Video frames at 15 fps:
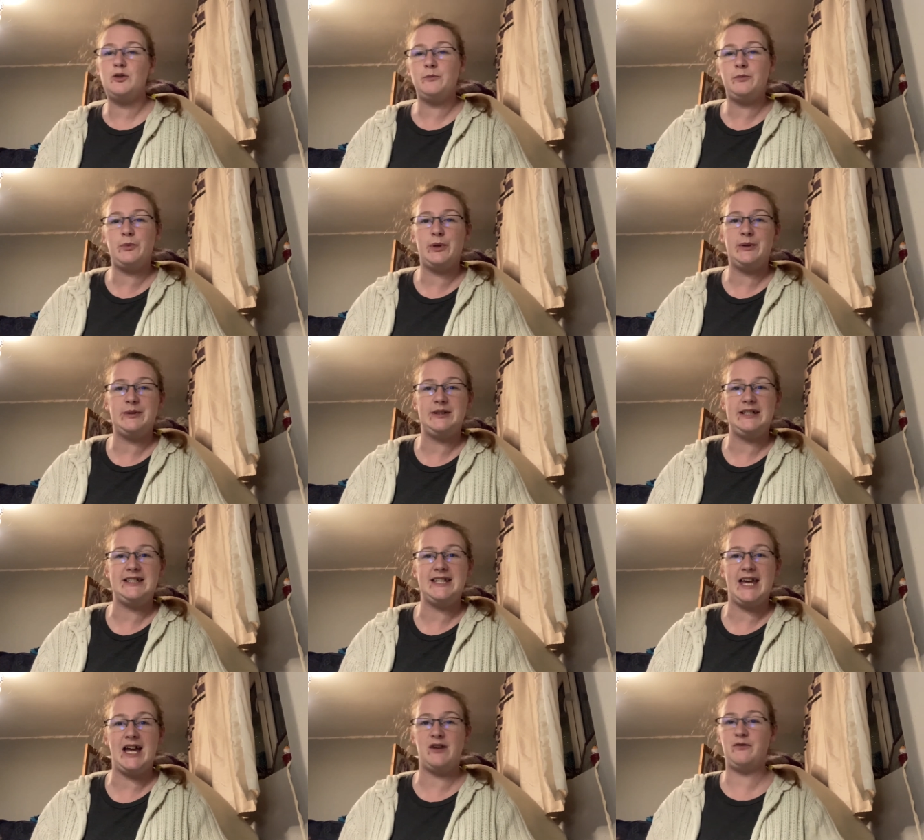up
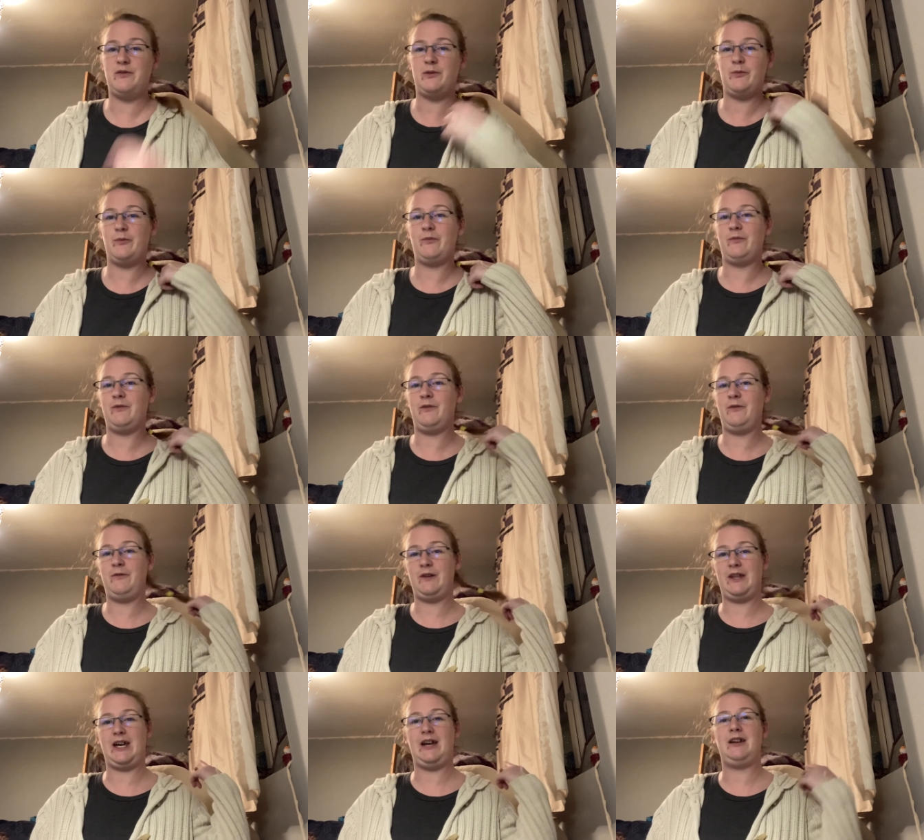his yarn for
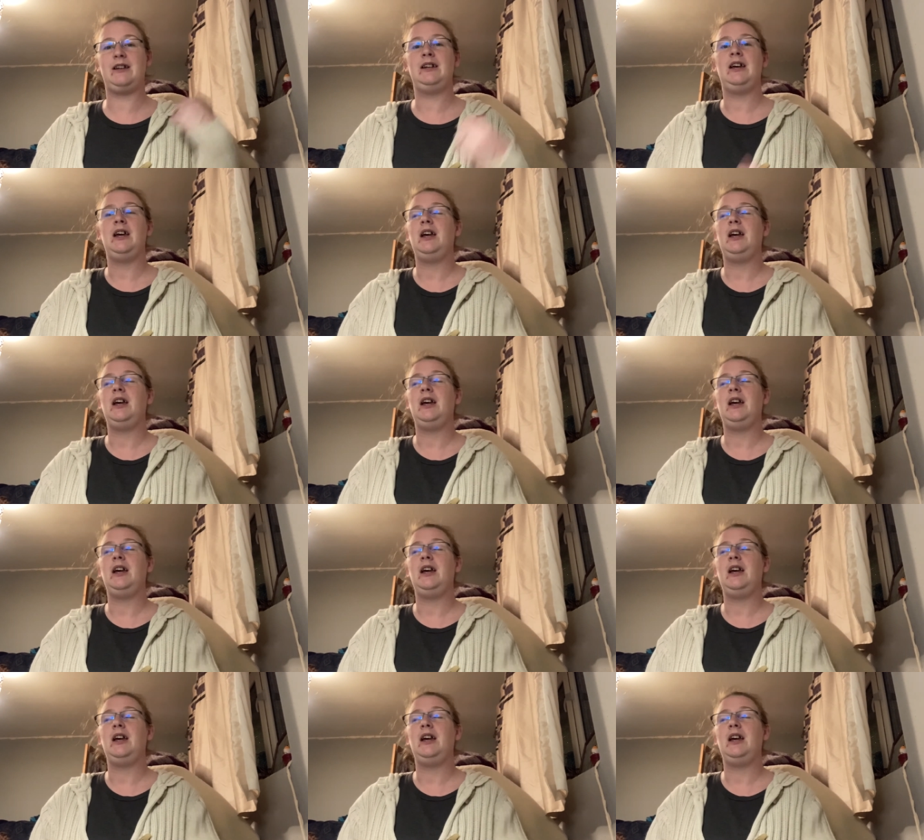that